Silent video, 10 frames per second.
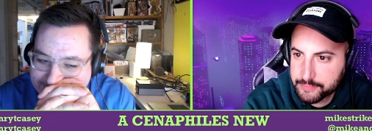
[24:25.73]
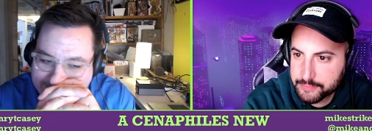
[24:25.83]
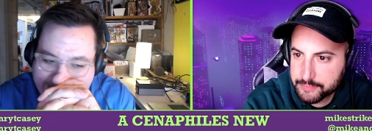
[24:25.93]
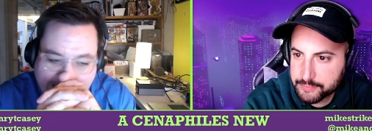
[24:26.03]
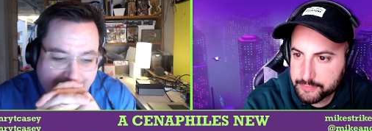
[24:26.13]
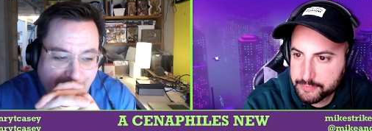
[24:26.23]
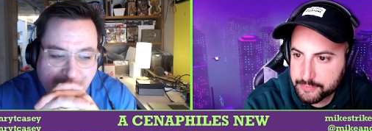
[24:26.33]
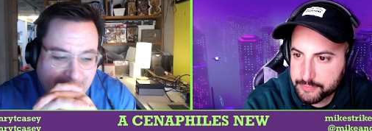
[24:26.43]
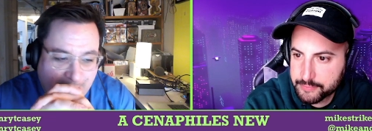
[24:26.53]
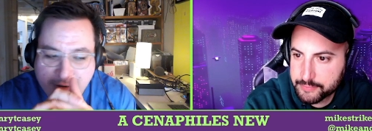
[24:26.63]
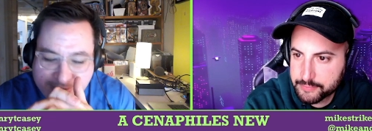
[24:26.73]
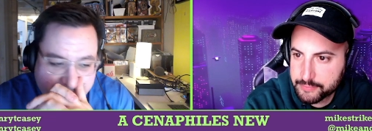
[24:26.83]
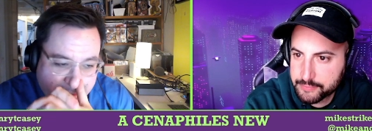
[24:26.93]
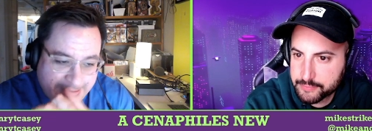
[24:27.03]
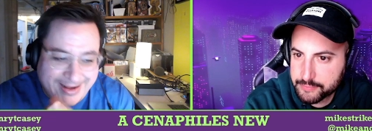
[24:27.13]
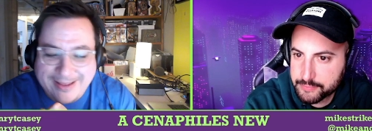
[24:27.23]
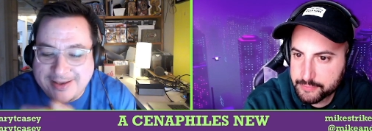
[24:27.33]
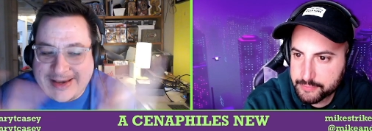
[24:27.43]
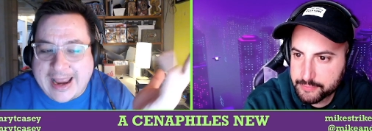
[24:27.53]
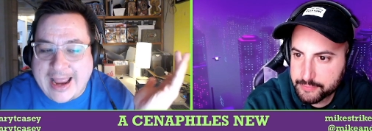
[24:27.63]
Speaker 1: I always depending on
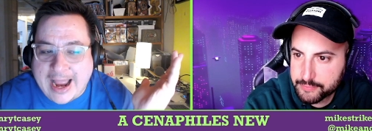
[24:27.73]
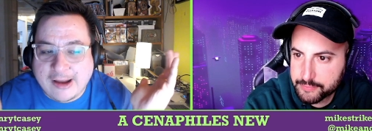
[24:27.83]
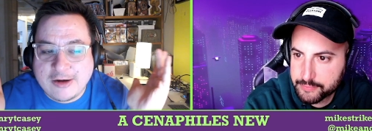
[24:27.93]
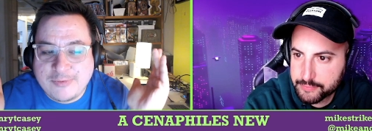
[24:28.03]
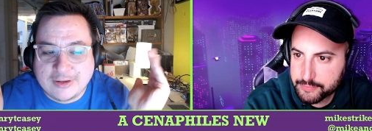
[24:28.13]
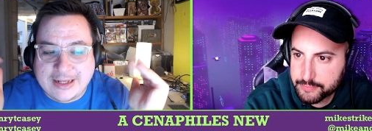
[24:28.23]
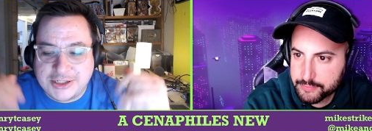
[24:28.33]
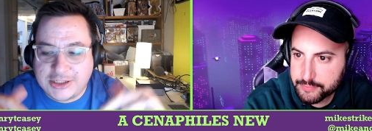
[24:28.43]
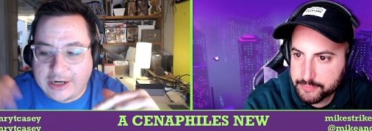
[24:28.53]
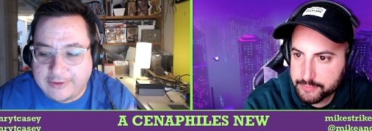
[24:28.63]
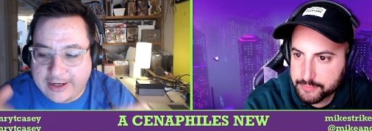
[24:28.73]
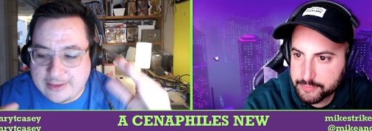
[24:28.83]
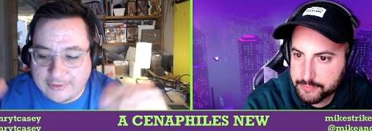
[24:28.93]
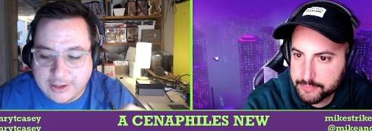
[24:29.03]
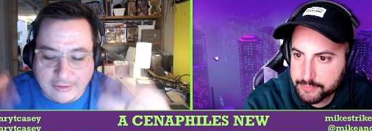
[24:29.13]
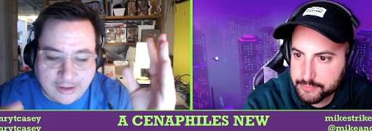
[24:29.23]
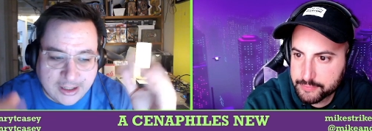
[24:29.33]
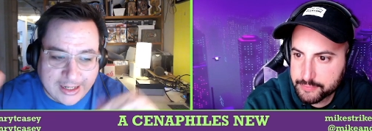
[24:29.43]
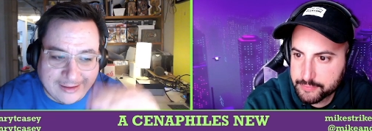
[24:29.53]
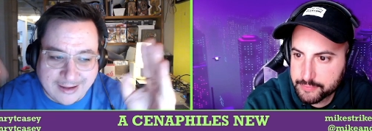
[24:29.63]
the day, I could put Legendary in the
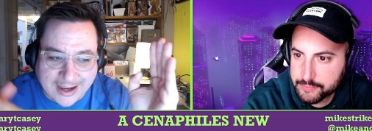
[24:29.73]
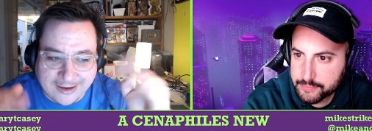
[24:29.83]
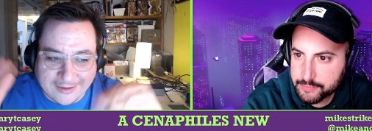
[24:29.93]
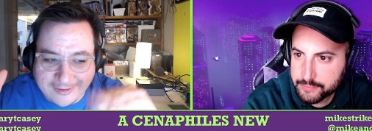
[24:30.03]
reunion in like